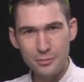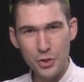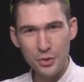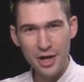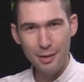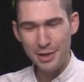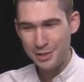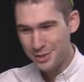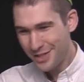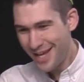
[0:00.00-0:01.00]
No
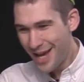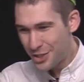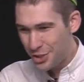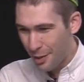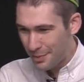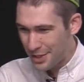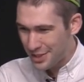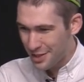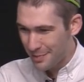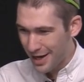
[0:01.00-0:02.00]
comment. Jumping
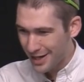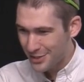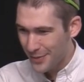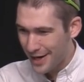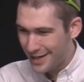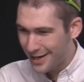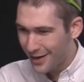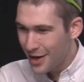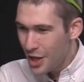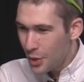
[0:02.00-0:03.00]
into the box right
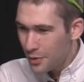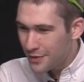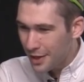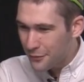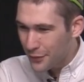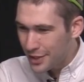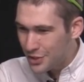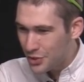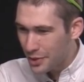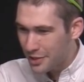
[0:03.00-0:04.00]
here, we've got friends
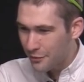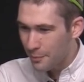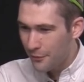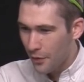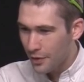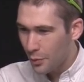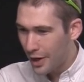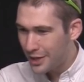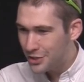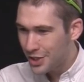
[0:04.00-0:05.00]
joining from far and
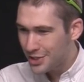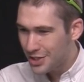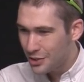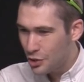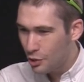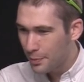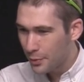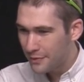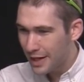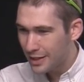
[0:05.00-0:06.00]
wide. Justin Cooper,
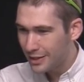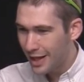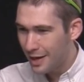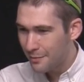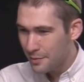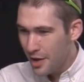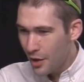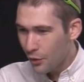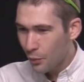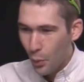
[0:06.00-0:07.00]
we've got Clive
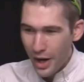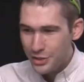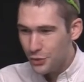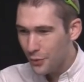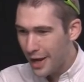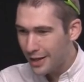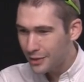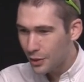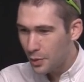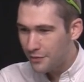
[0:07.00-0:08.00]
Watch
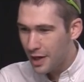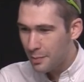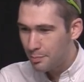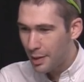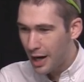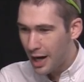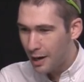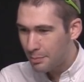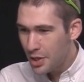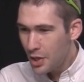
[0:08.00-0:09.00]
Wrangler, we've got
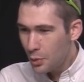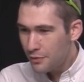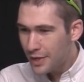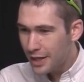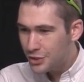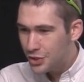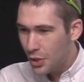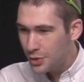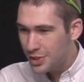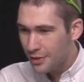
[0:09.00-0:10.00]
Bob, we've got
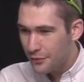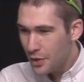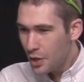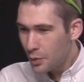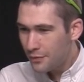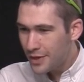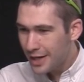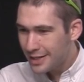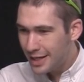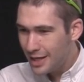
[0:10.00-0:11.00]
Joseph, we've
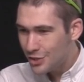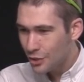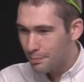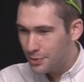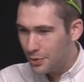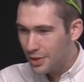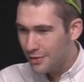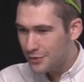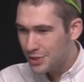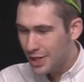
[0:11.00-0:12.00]
got Geezer, Beauty
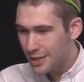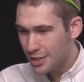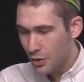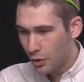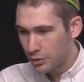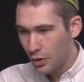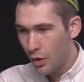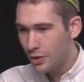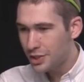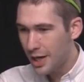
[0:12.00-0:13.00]
of Scent, a
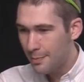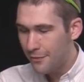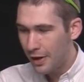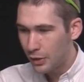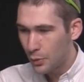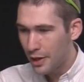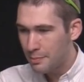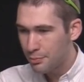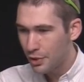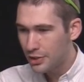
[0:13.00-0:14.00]
longtime follower,
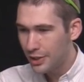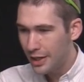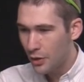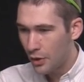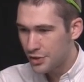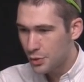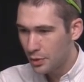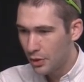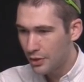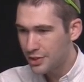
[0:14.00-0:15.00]
and Brick Lane, also a
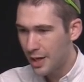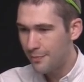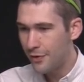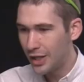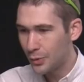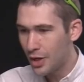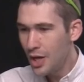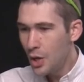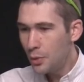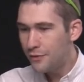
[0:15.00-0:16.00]
longtime follower.
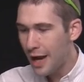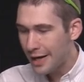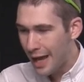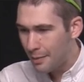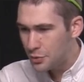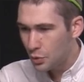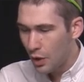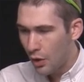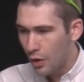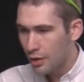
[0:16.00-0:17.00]
We've got
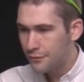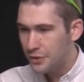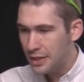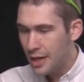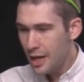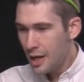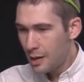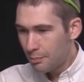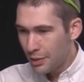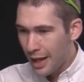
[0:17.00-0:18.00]
Abdul R. of the
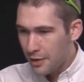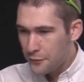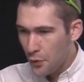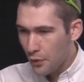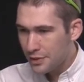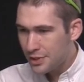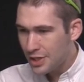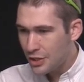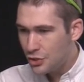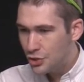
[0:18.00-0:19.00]
Black Forest
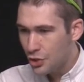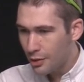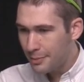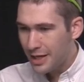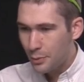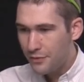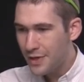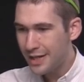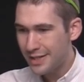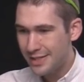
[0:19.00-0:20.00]
in Germany, and we've
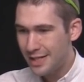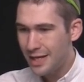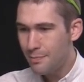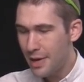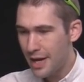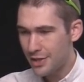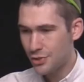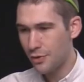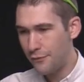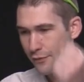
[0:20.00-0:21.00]
got Zin
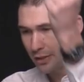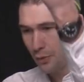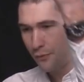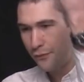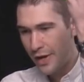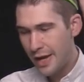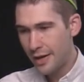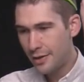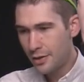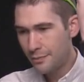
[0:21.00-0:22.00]
Master, a fellow
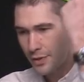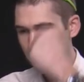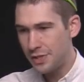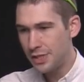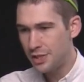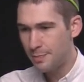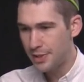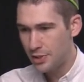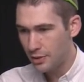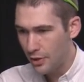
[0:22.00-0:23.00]
fan of Zin
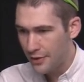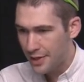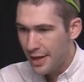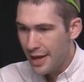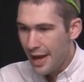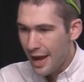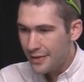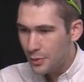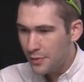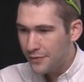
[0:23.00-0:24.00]
Spezialeren. And
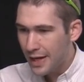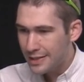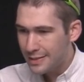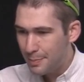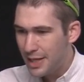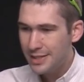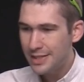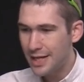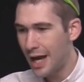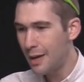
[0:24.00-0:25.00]
then we've got Pete's
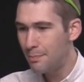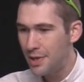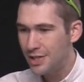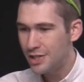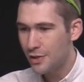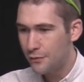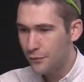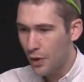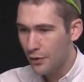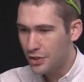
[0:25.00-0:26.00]
Timepiece
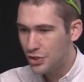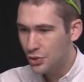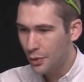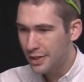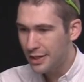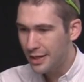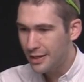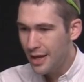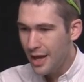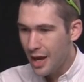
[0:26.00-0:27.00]
Safari joining
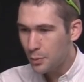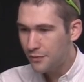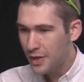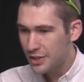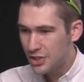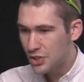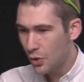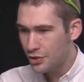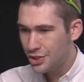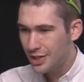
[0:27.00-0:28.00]
in, and we've got
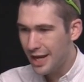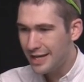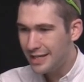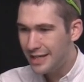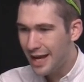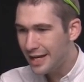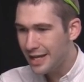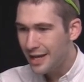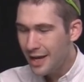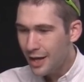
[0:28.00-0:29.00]
Sergeant and
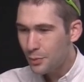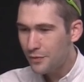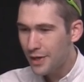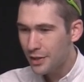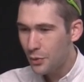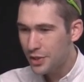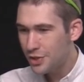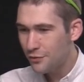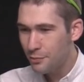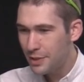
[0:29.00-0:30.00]
Yeti. And we've got a
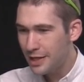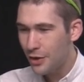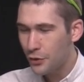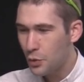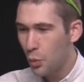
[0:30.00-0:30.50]
question from Yeti. Are you